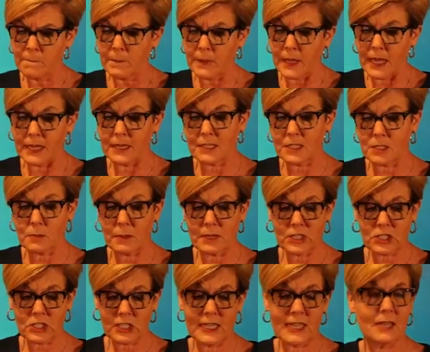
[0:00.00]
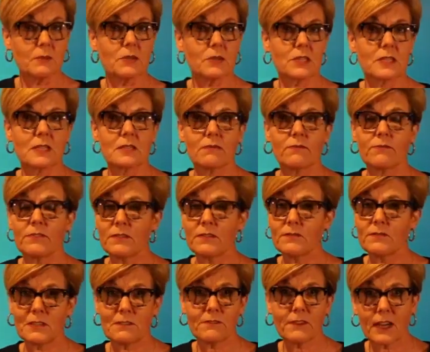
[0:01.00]
And especially, he was
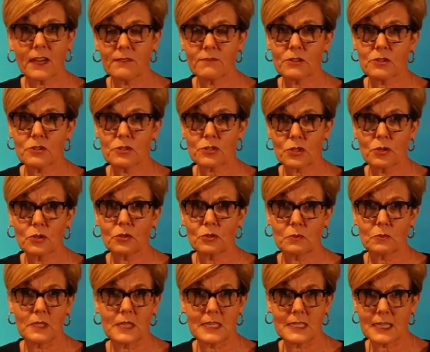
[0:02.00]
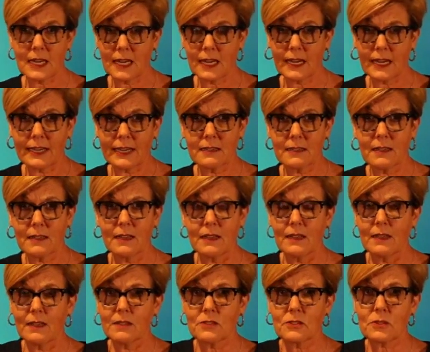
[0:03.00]
55 years old when he died.
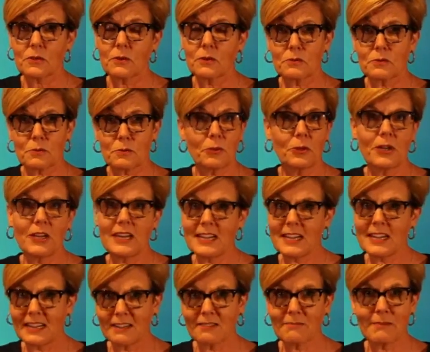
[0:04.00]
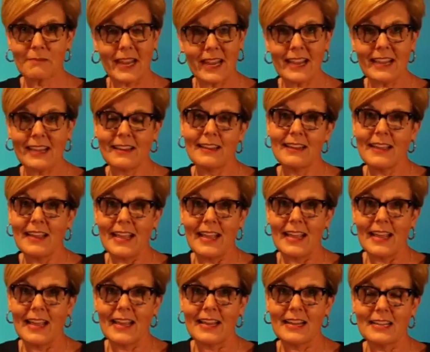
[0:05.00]
So he was pretty young man.
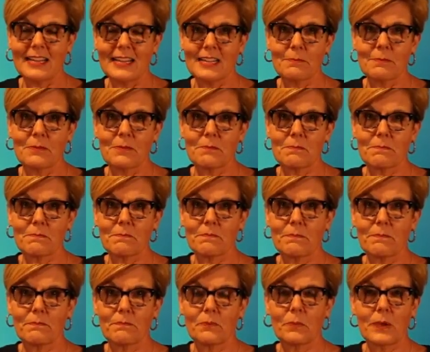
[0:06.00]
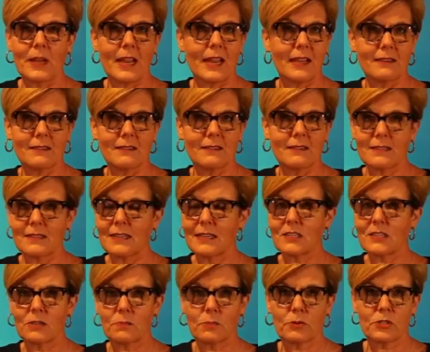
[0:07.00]
Um, and
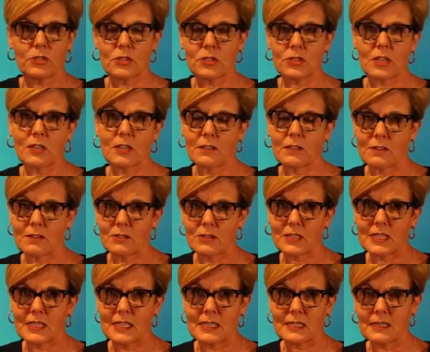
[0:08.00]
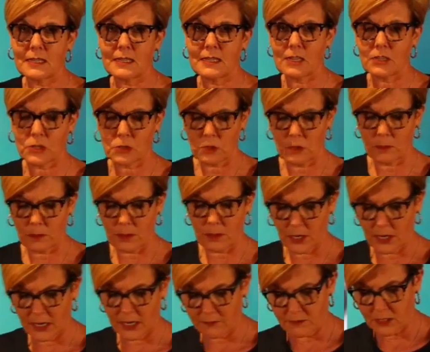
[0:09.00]
to produce all of those things in that short
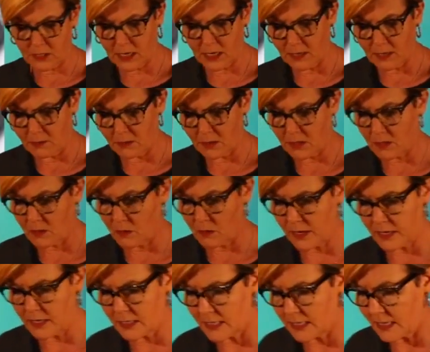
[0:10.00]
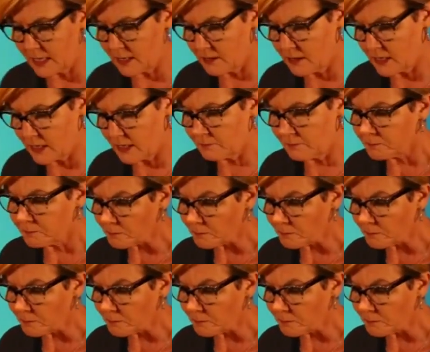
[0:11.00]
period of time is quite astounding.